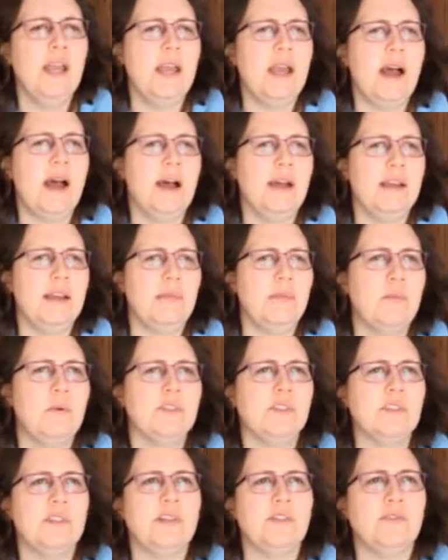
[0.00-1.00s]
It
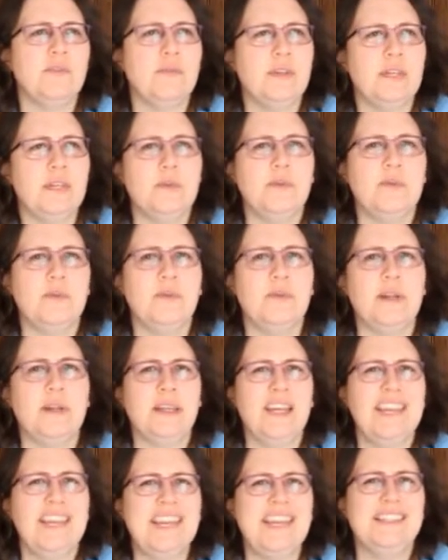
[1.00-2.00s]
wasn't as readable and
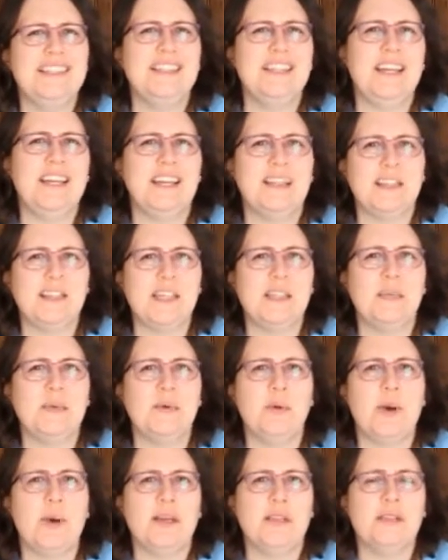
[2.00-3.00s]
easily
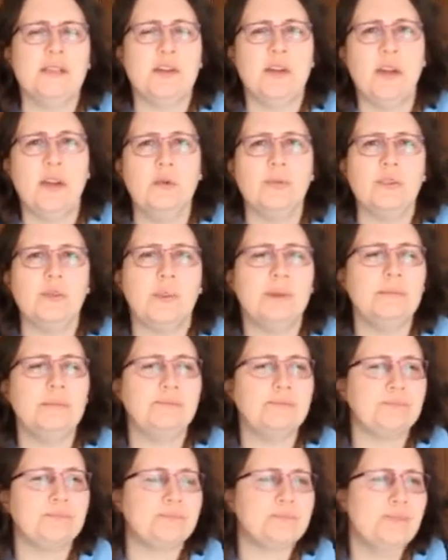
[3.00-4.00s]
accessible as the Ghost one.
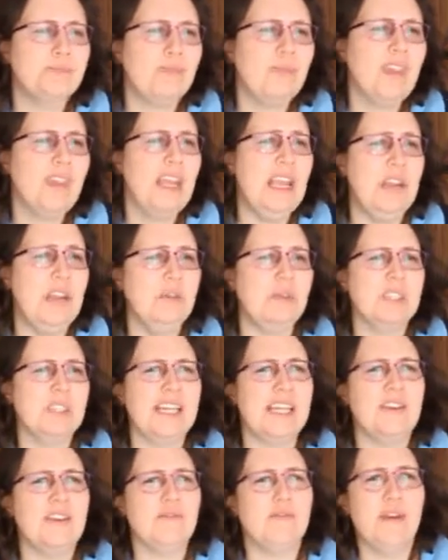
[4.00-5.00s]
It was
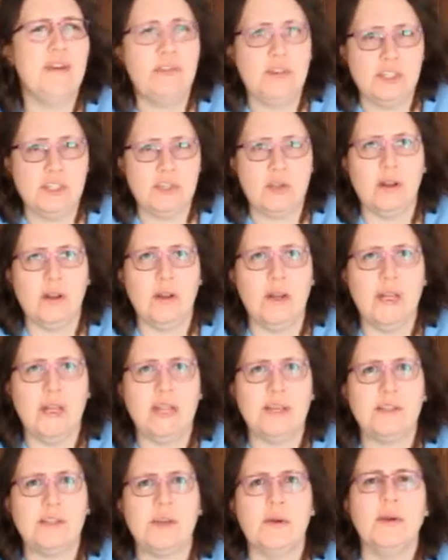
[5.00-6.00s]
very
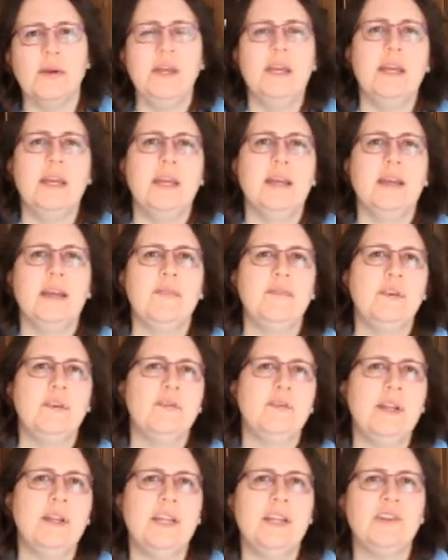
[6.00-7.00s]
scholarly, so if you're
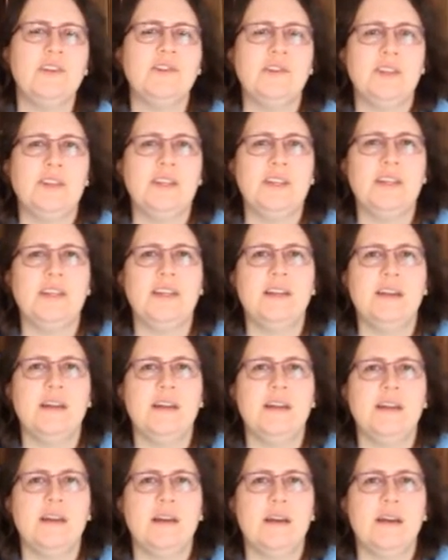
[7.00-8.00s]
really interested in
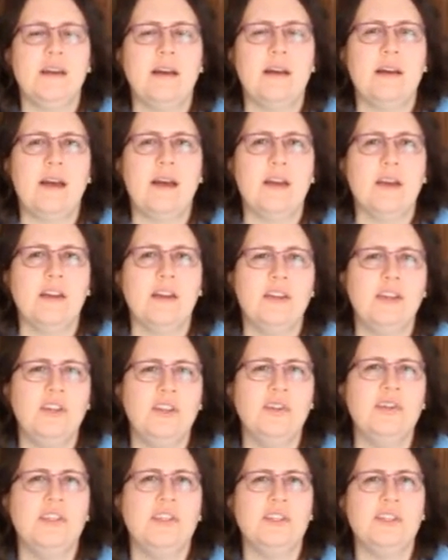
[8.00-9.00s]
a
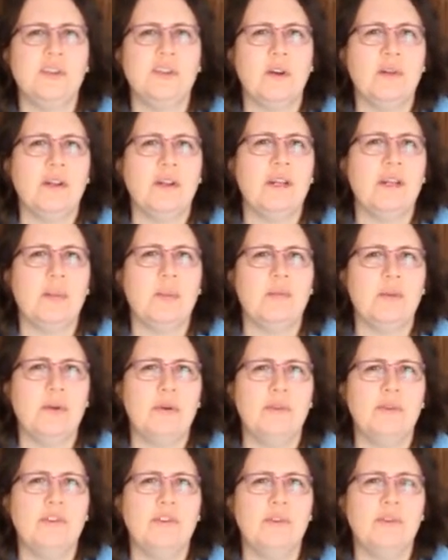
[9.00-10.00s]
hugely scholarly
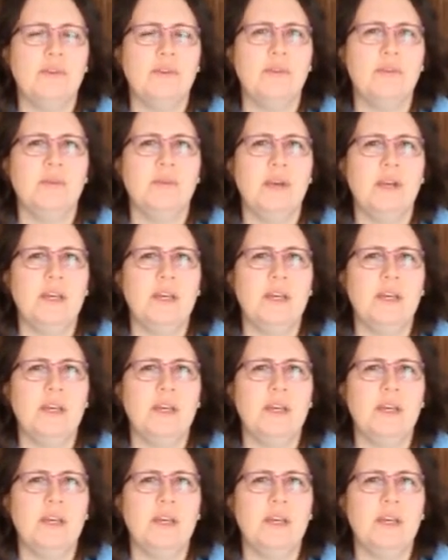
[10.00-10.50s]
approach to